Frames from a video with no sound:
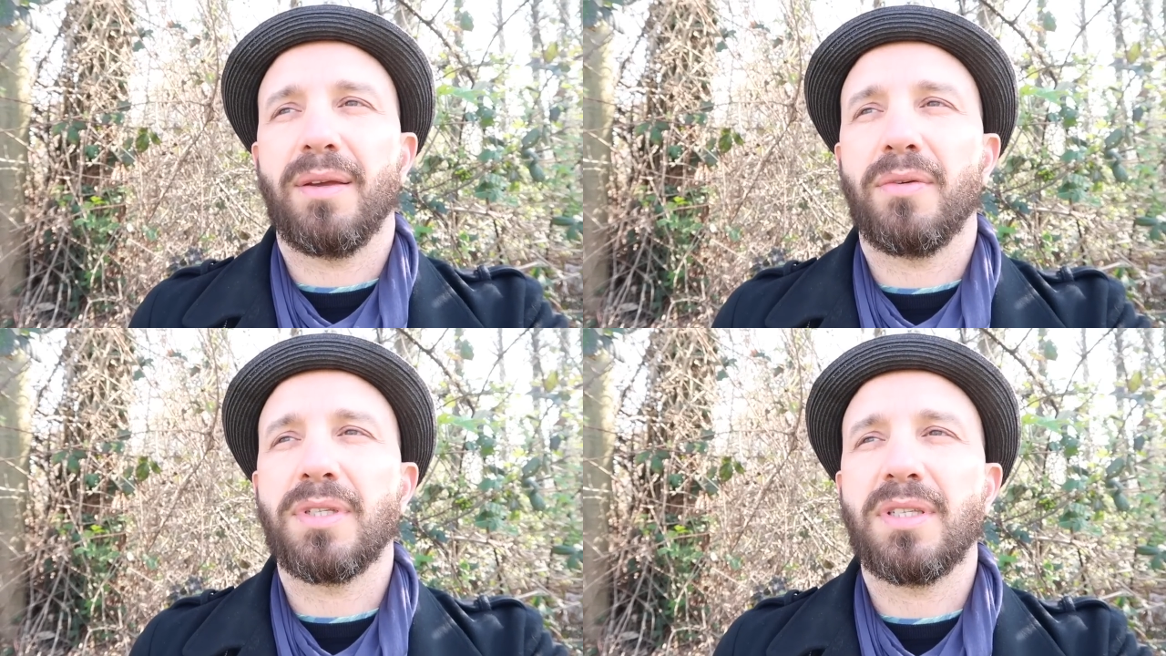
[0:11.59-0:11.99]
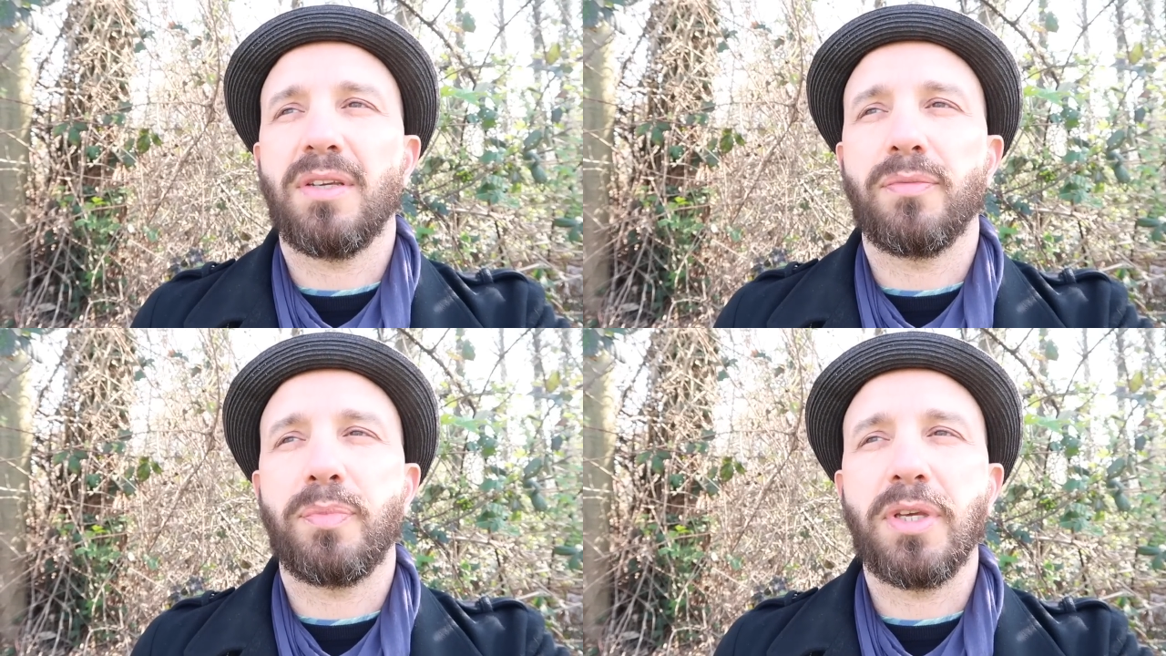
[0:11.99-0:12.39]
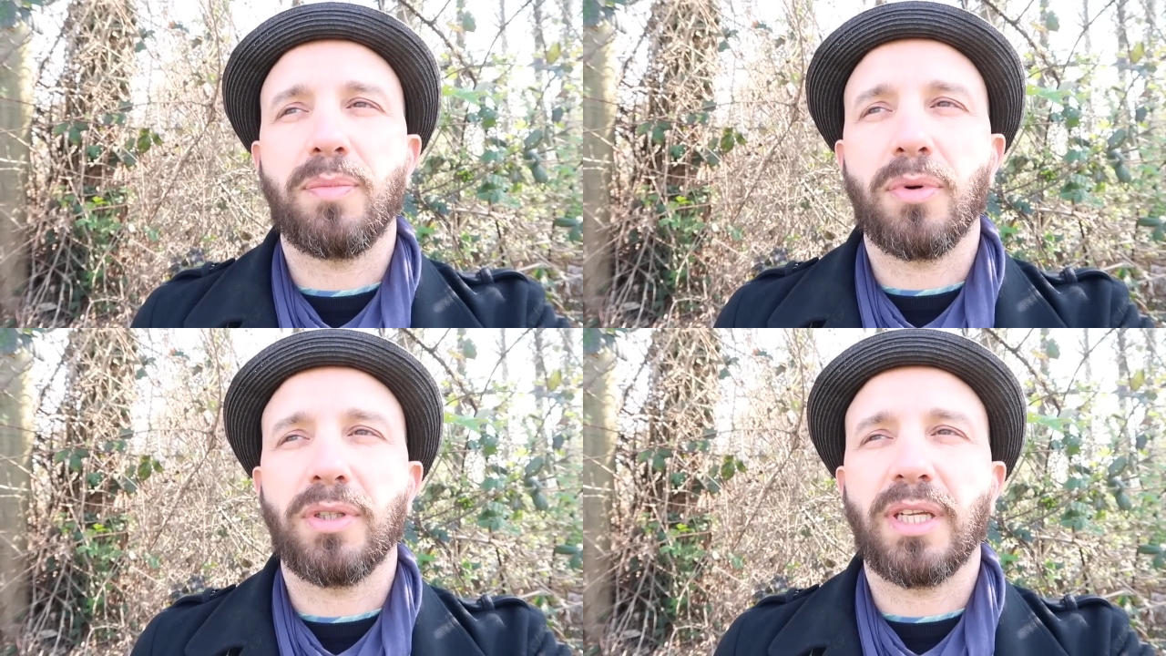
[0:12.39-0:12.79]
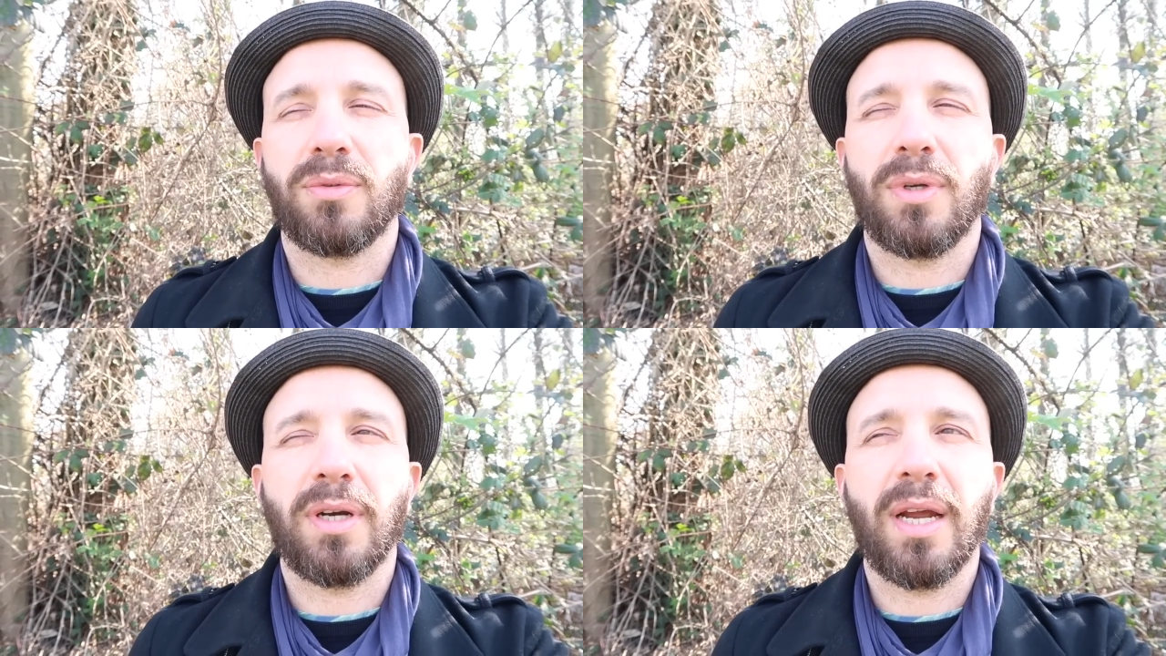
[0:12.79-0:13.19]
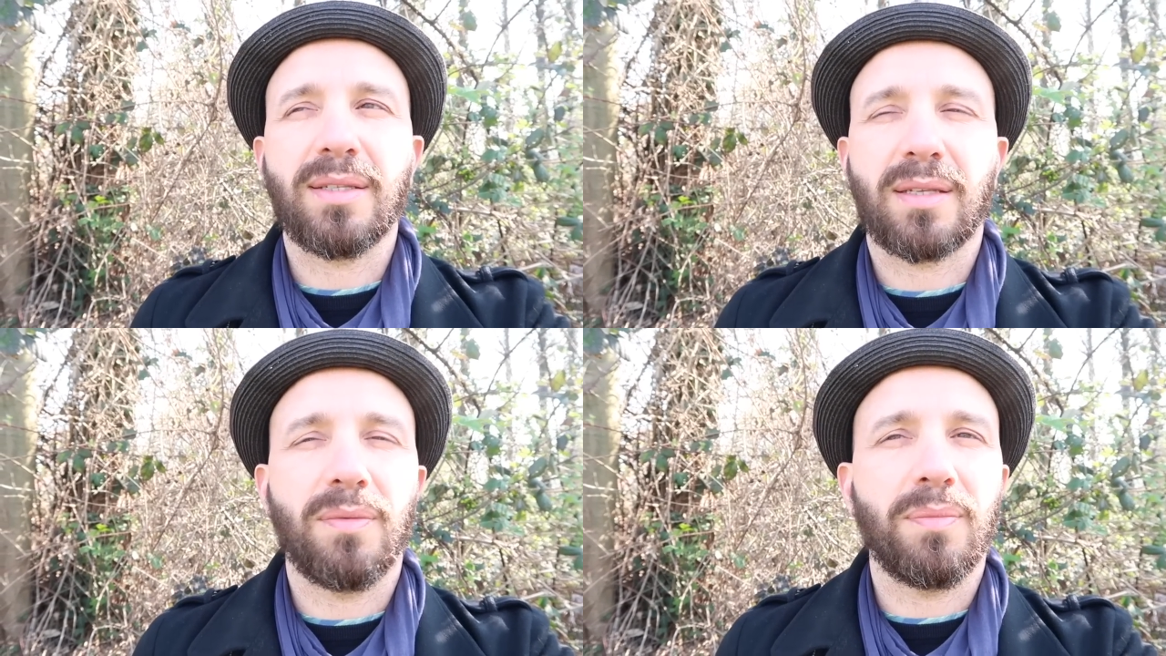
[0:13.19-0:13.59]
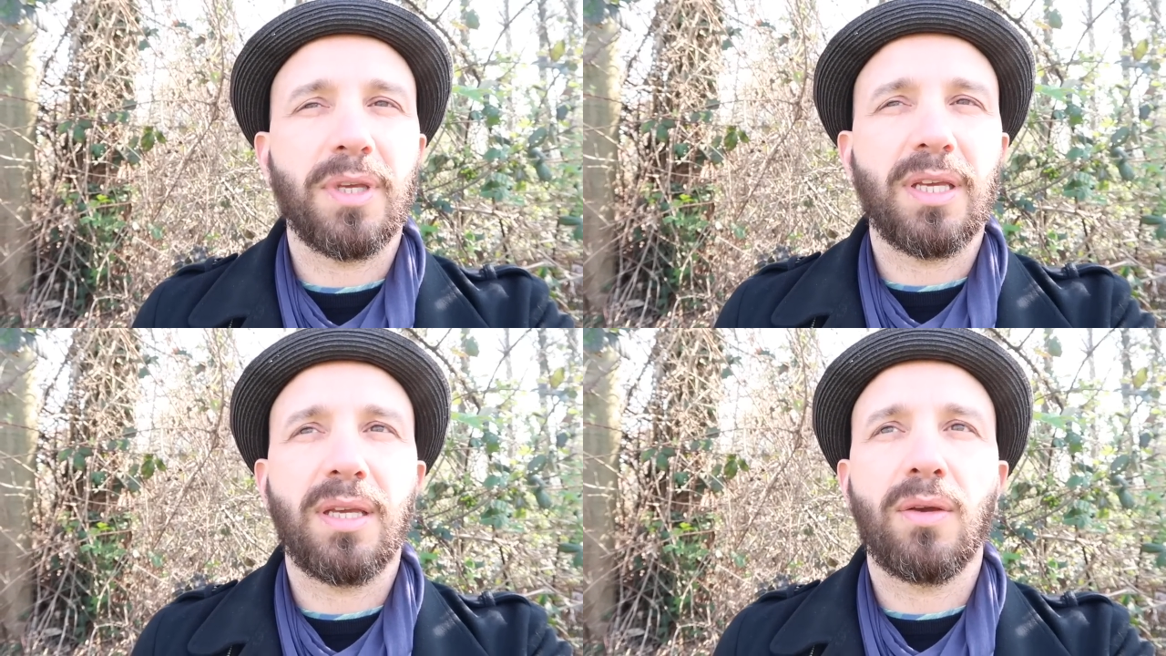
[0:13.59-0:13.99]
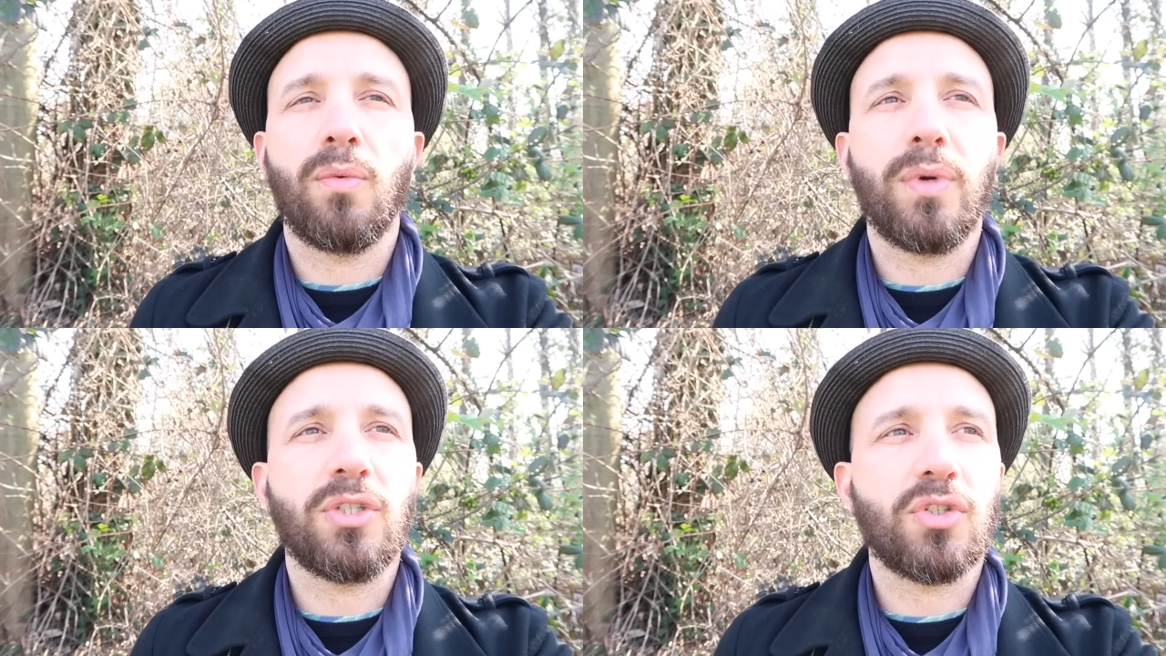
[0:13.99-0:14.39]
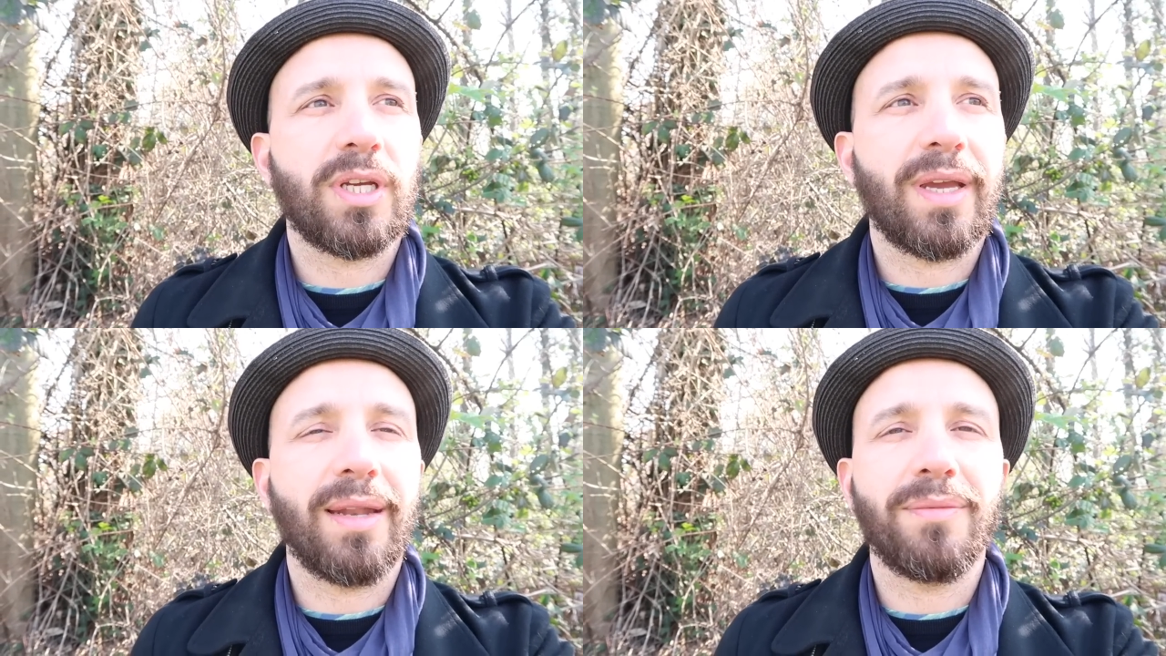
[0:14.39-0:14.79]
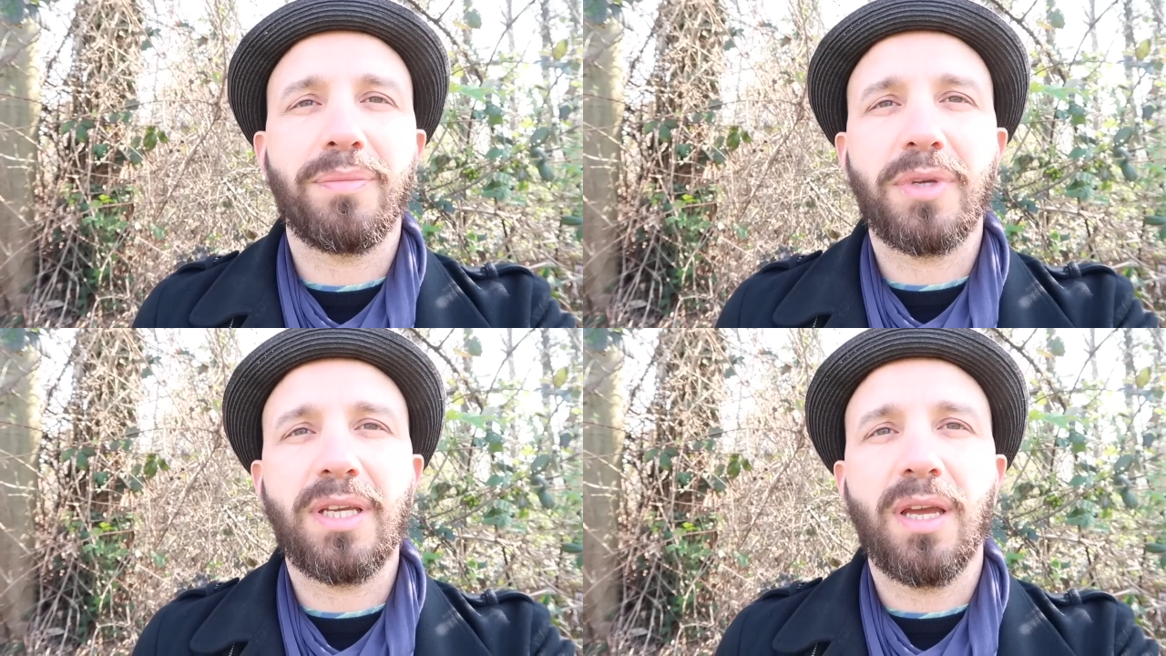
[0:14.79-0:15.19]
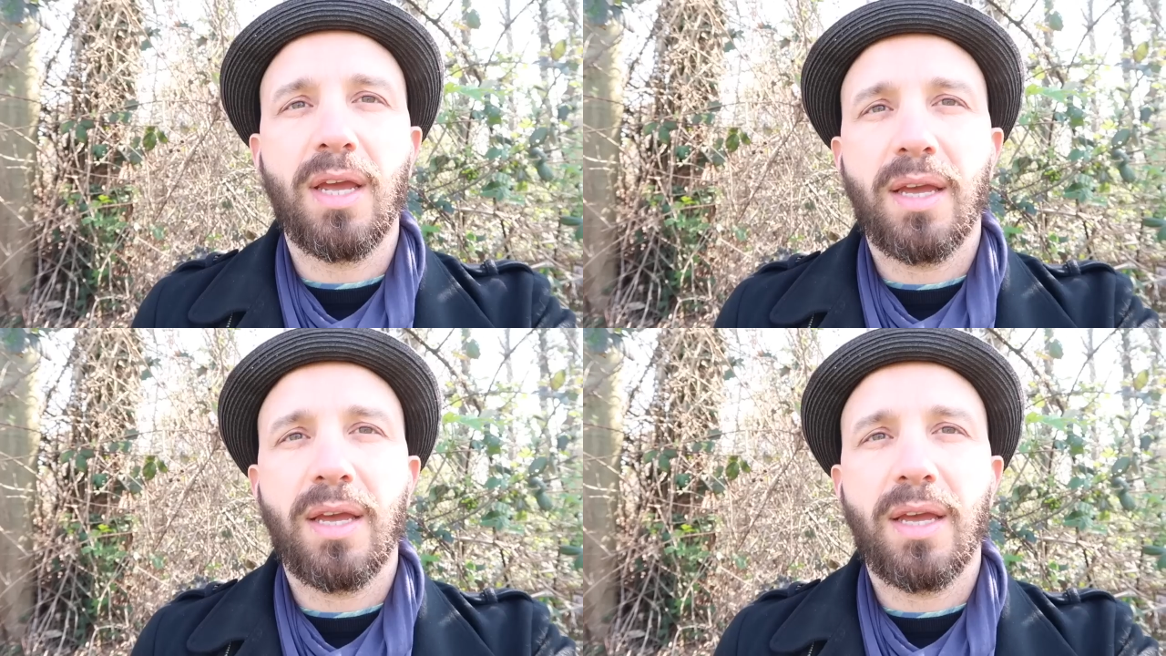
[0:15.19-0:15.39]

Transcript: receive people that were asking me which can be